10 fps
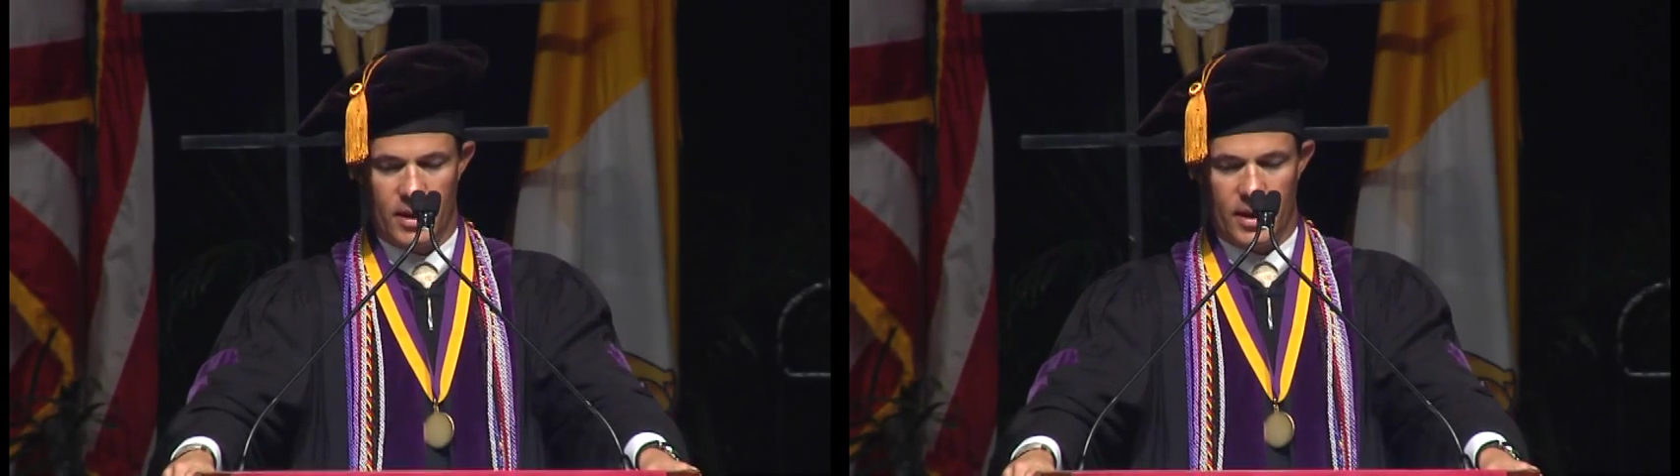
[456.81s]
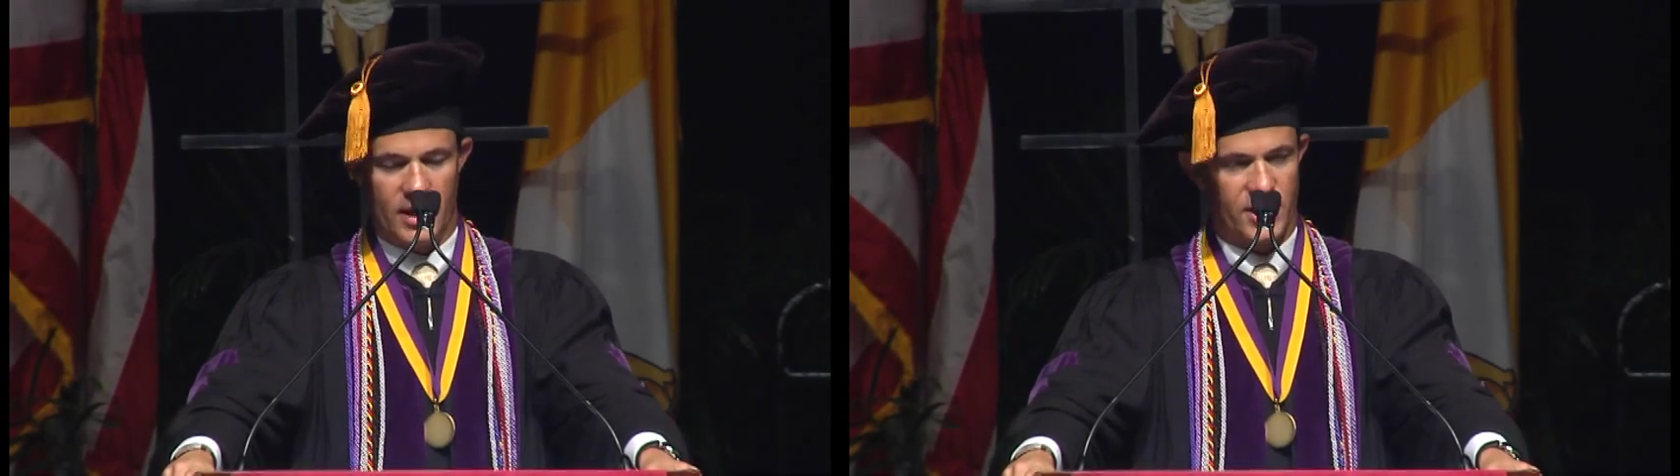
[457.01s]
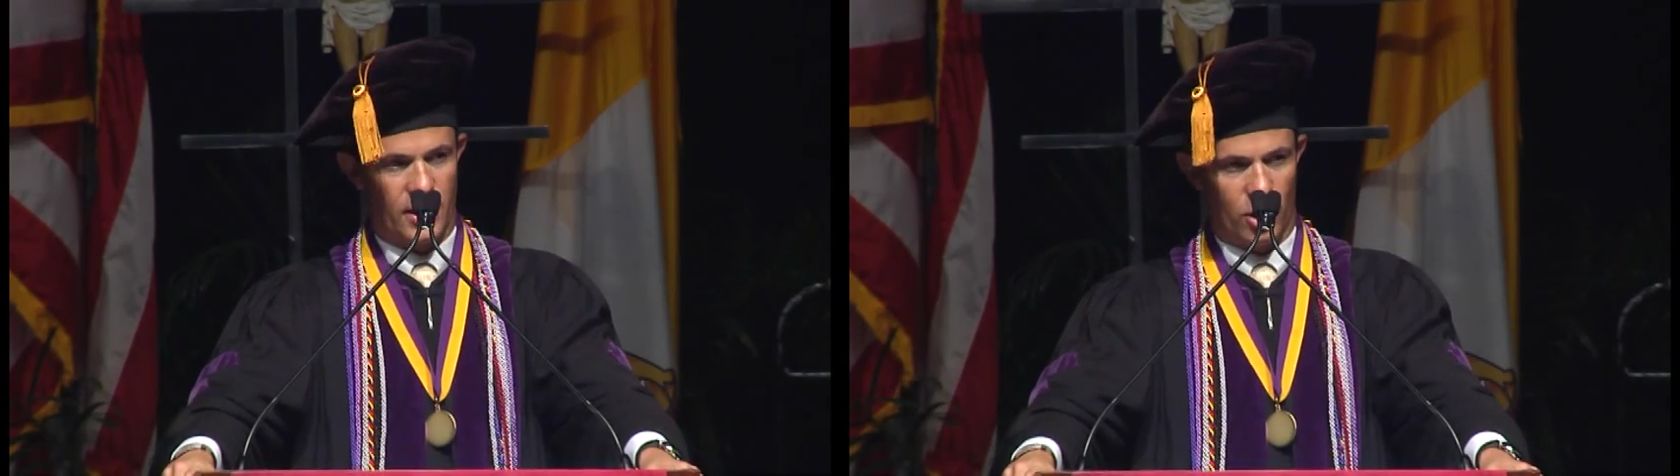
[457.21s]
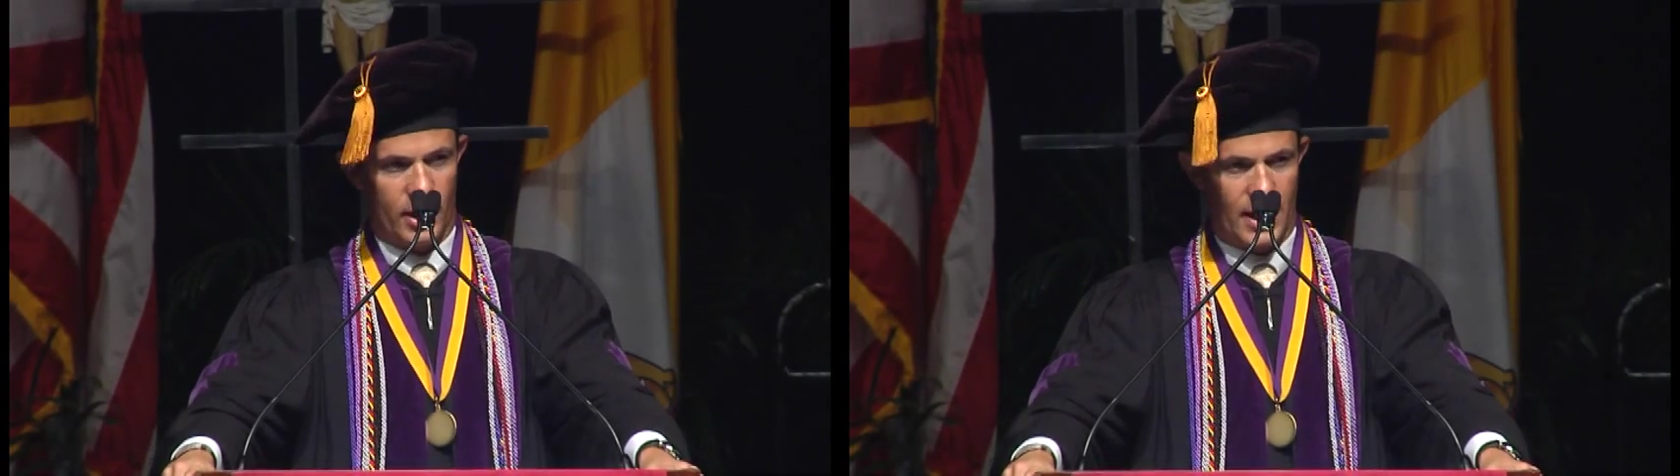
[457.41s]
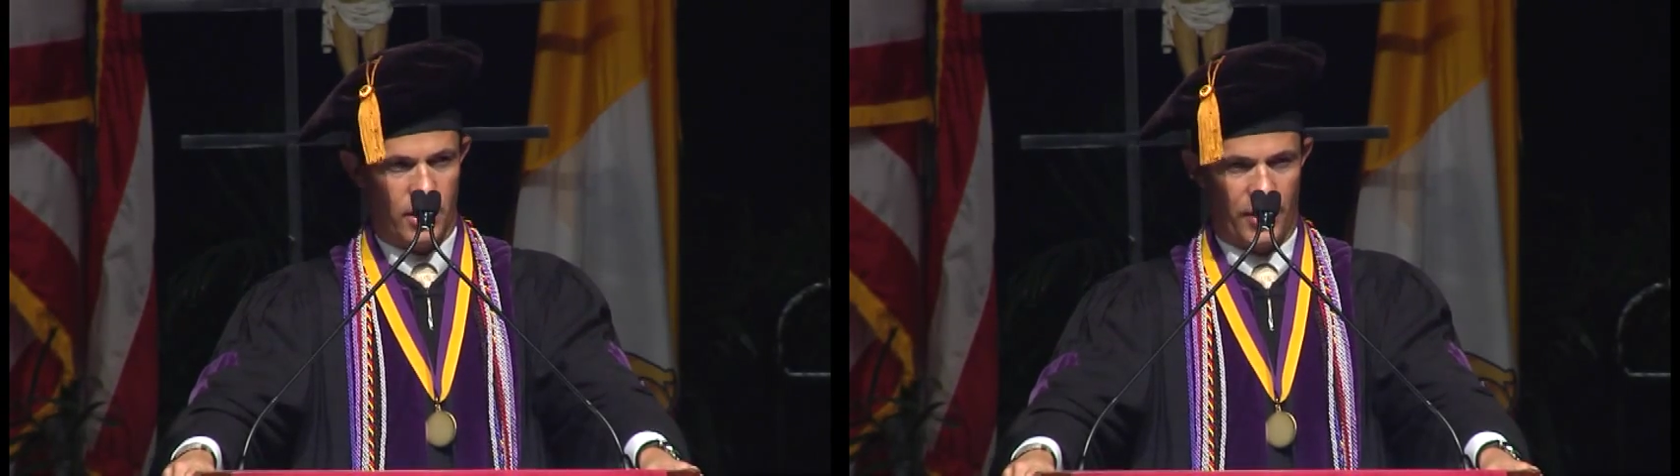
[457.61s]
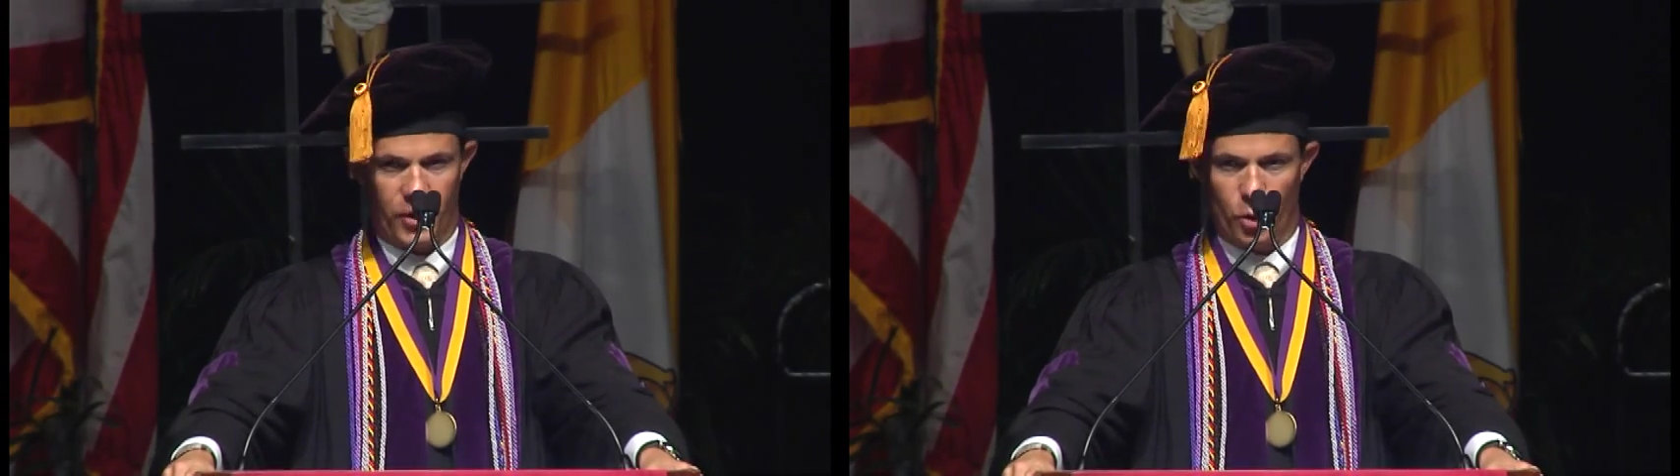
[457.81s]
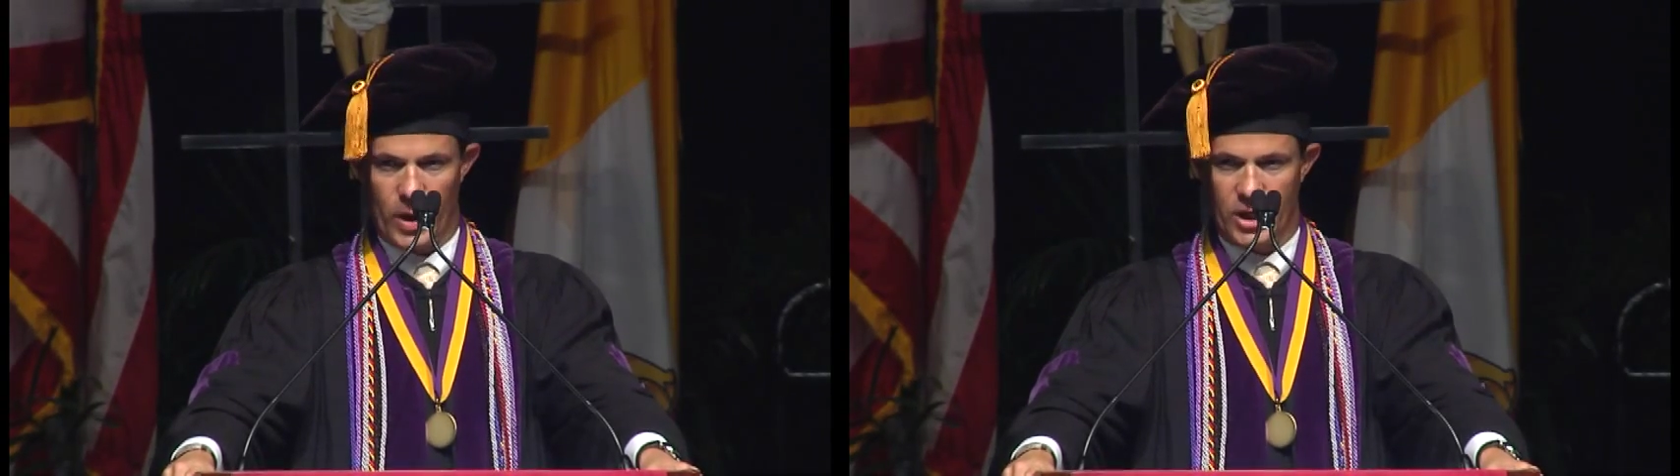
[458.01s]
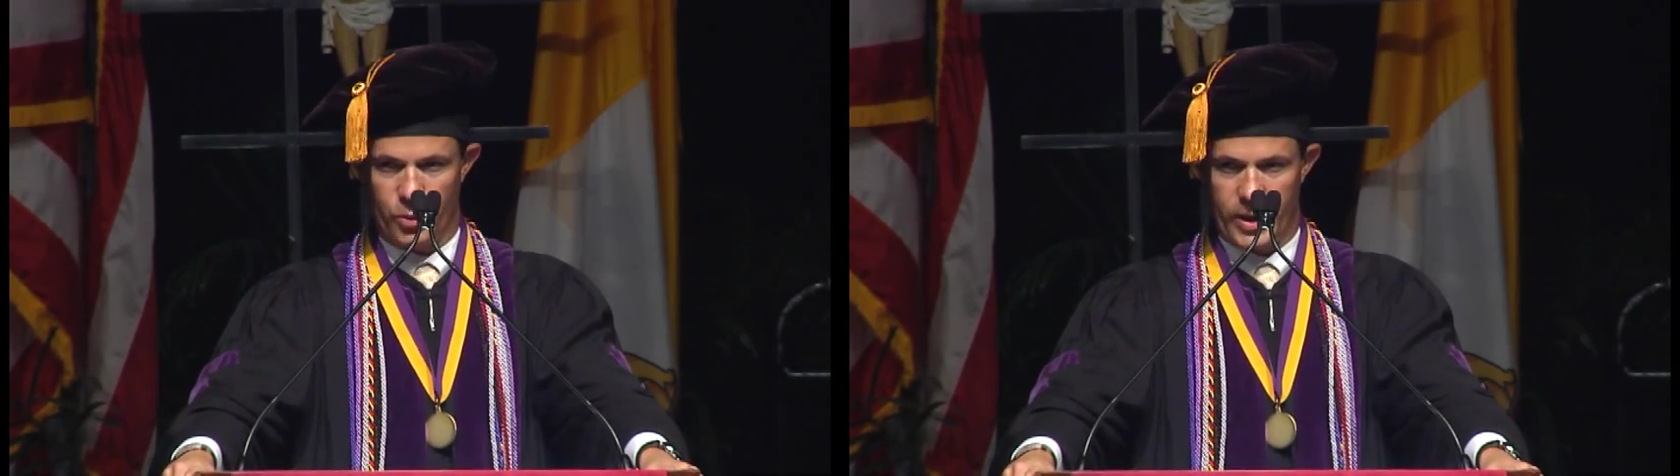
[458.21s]
As I look out at the
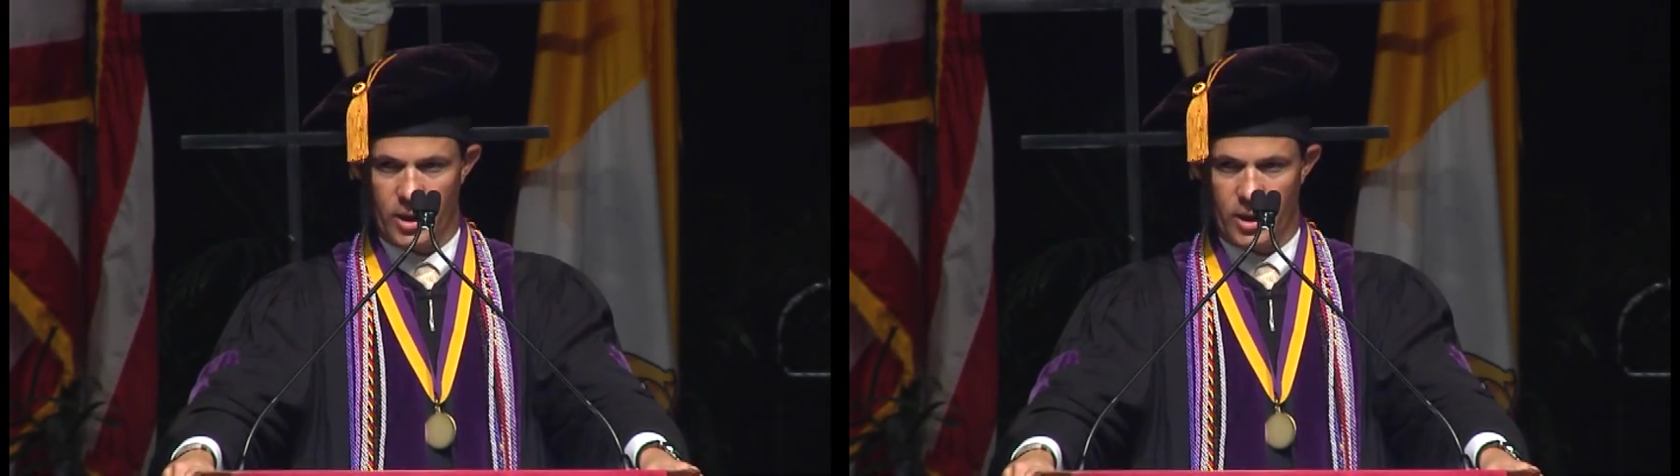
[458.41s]
graduating